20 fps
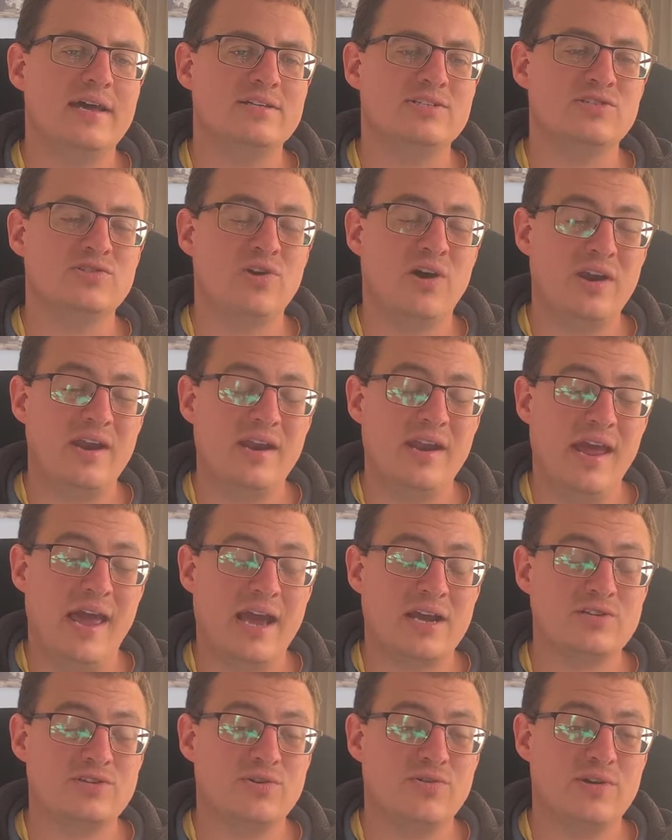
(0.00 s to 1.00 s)
It's not an
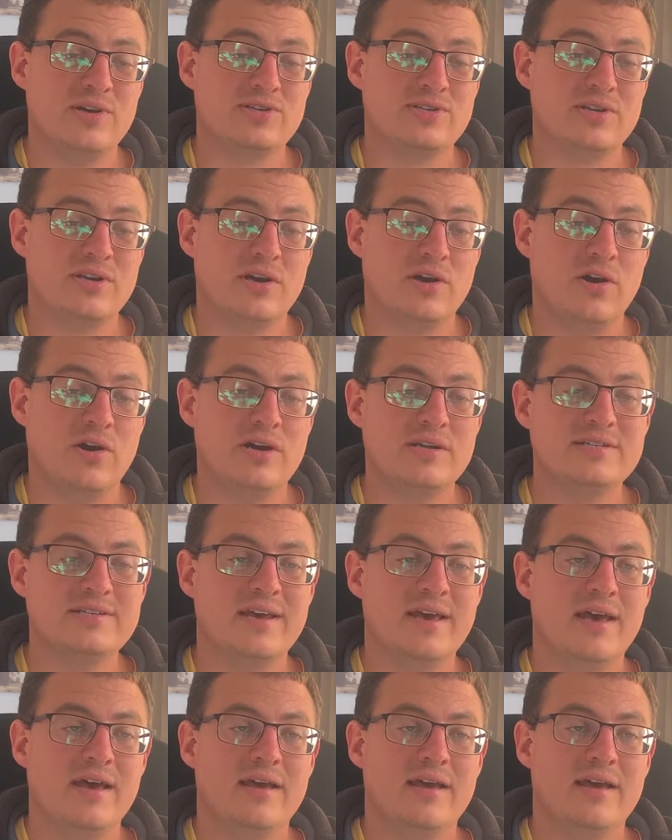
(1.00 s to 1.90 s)
actual question I got.